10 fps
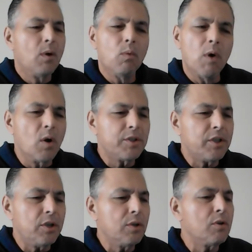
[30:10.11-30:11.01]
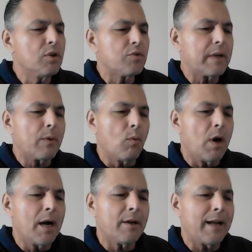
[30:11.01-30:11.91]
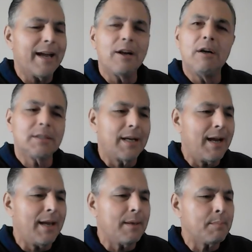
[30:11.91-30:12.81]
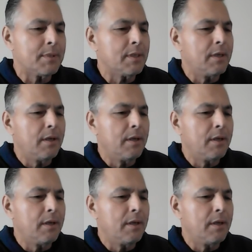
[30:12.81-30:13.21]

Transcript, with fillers: Woe to you who drink water at all times,